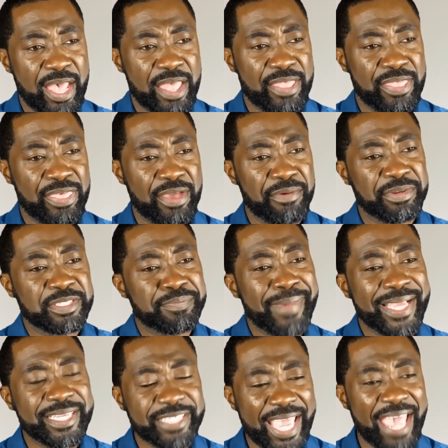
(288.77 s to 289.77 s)
There is
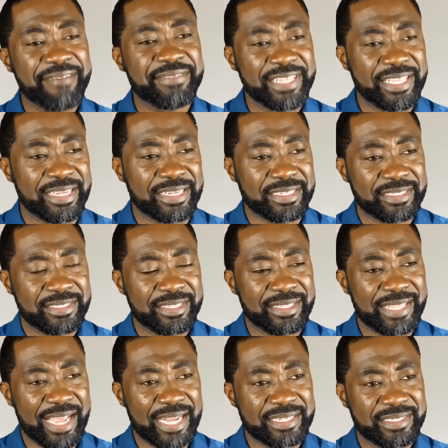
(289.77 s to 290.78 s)
much evidence
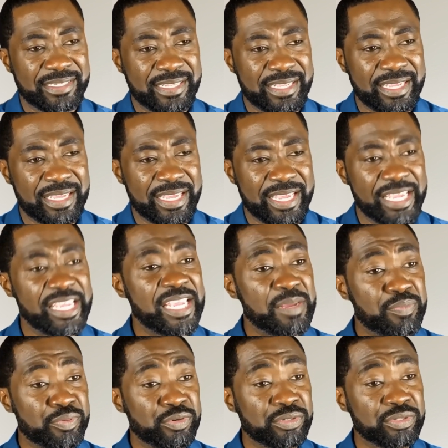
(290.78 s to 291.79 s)
that the
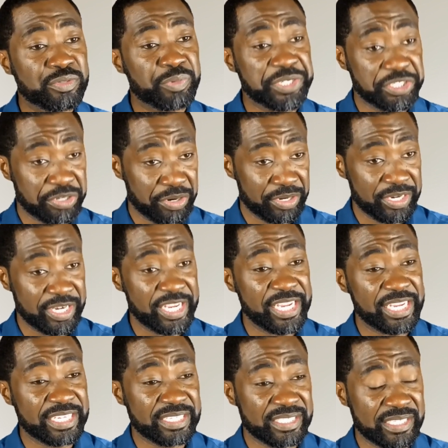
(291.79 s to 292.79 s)
Hebrews
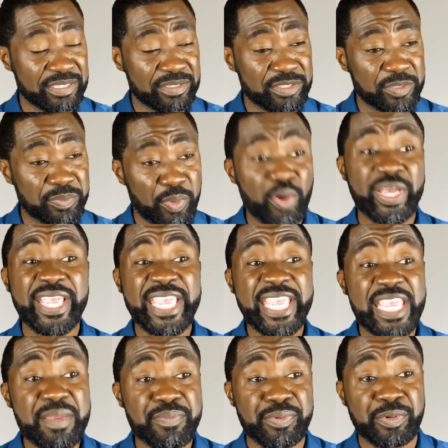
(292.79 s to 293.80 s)
returnees still spoke
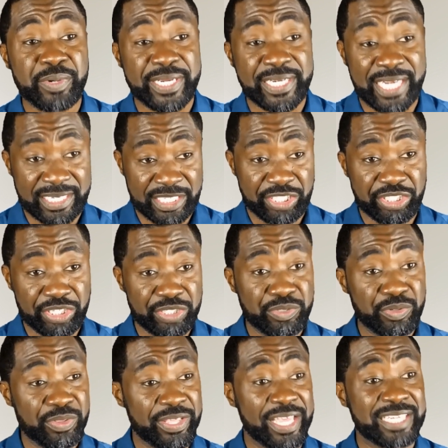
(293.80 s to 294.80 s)
Hebrew in addition
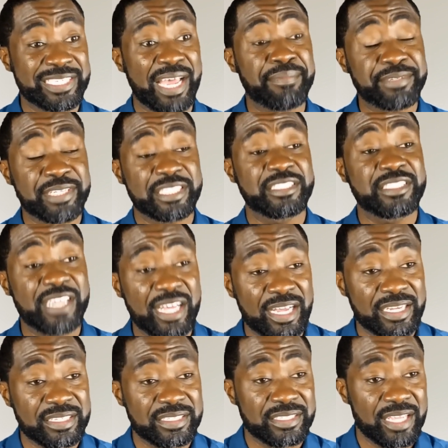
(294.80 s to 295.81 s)
to the adopted
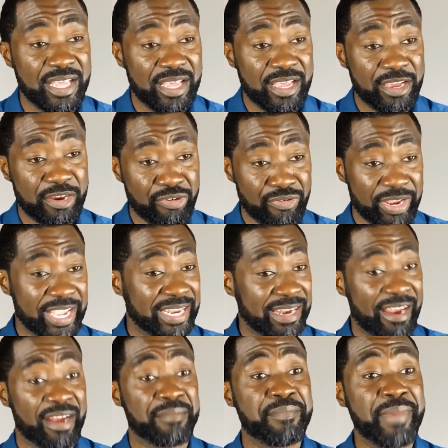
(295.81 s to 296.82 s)
tongues, Greek and
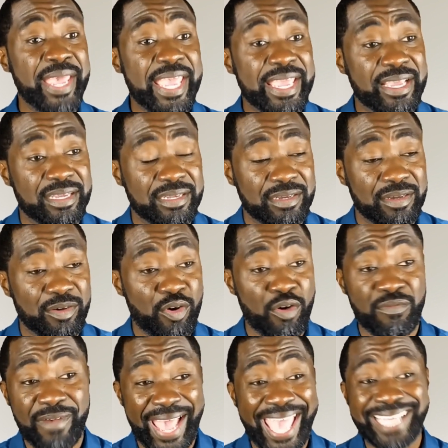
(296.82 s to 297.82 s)
Aramaic,
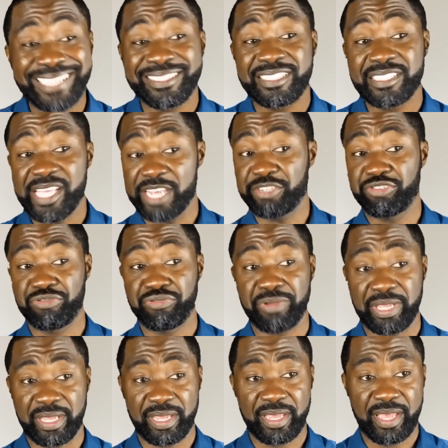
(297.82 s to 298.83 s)
over a
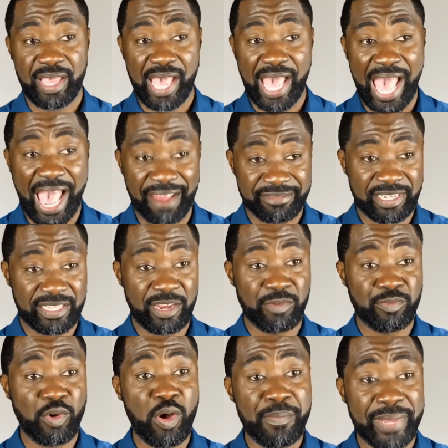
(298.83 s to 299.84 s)
century after the
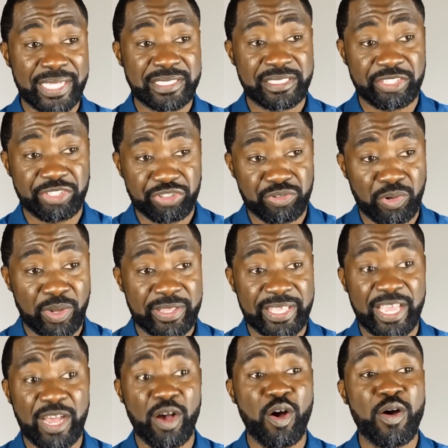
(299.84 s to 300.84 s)
Romans destroyed
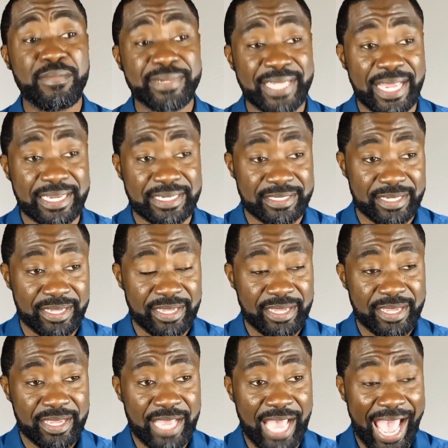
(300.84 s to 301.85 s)
their homeland.
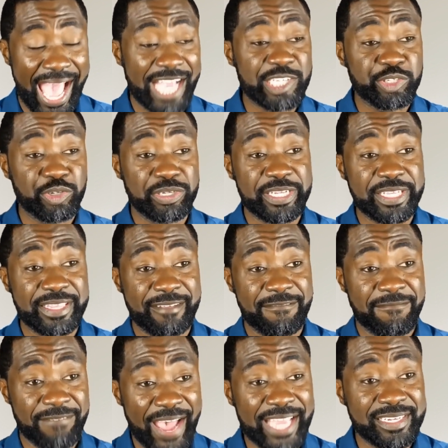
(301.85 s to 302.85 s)
Actually, the
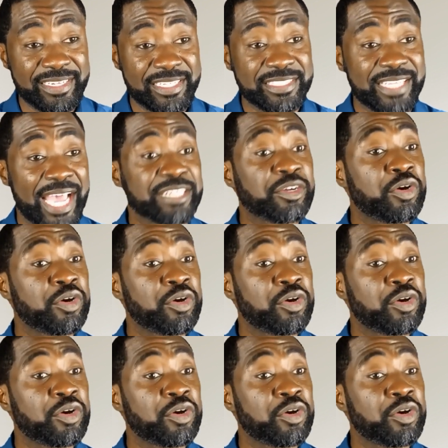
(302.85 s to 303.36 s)
findings at